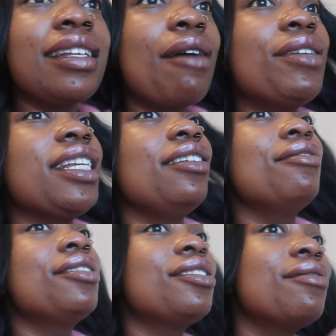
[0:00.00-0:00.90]
i wasn't
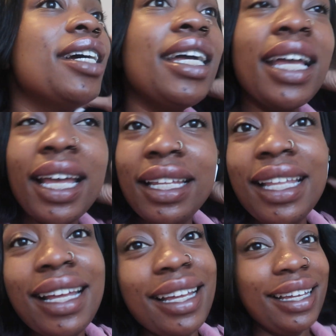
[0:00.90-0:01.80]
used to it and
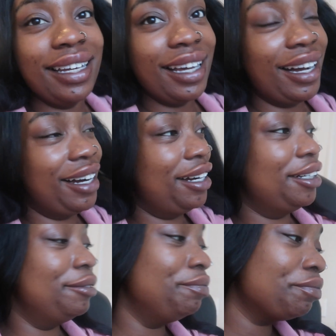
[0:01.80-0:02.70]
then
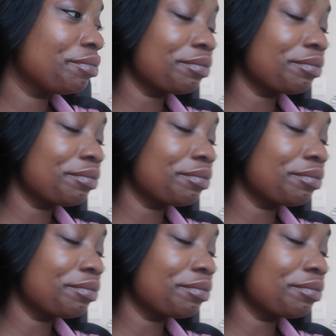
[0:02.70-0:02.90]
um